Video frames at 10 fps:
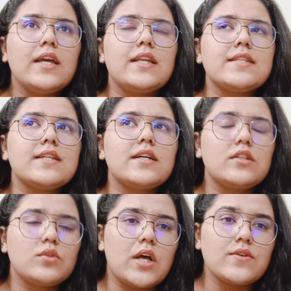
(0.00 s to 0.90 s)
It is
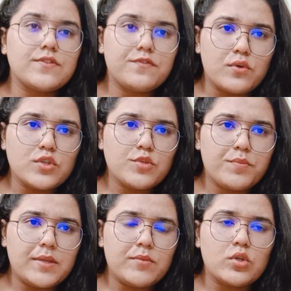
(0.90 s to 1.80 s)
a 2004
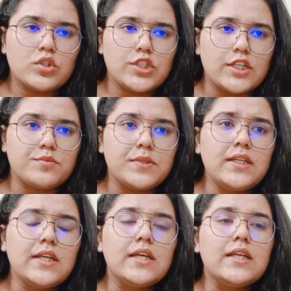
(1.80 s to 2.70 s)
Supreme Court judgment.